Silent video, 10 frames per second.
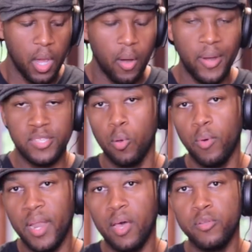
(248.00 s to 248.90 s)
All right, so
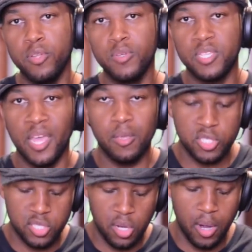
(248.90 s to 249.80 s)
what I'll do is I'll
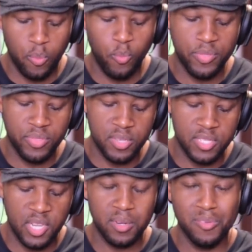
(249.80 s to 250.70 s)
start with the
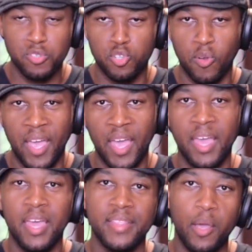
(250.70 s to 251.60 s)
signal dry.
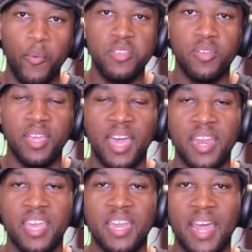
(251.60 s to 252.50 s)
That way you can
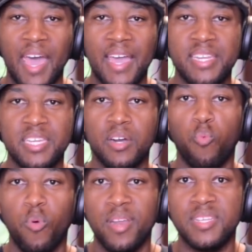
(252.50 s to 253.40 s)
kind of get an idea
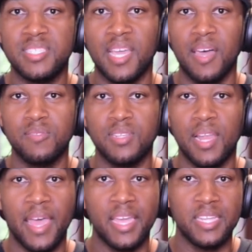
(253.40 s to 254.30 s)
of what it sounds
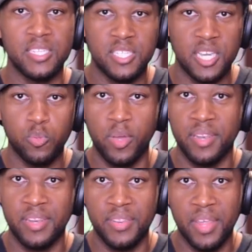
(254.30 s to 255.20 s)
like just
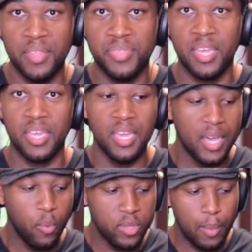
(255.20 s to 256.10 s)
with nothing,
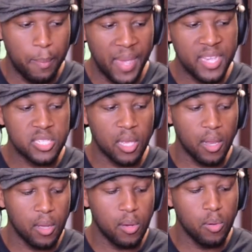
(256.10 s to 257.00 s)
with the bass
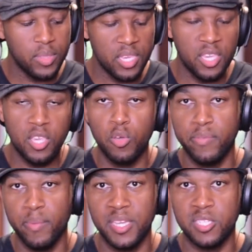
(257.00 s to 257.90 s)
alone, with the EQ
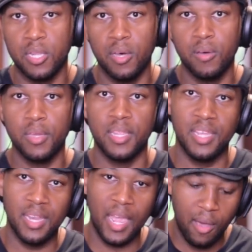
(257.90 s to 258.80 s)
of the bass alone, and
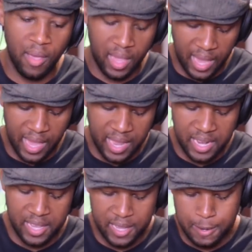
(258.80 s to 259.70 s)
then I'll add
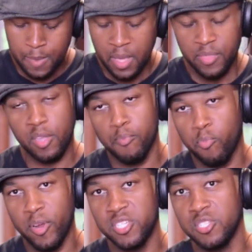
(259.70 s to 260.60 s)
in the
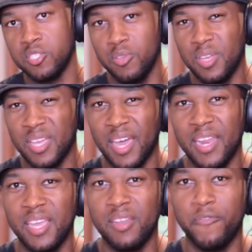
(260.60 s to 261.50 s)
compression so you can
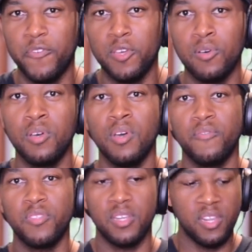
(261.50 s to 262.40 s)
kind of get a feel
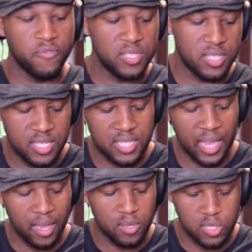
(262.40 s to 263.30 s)
for the difference in the sound.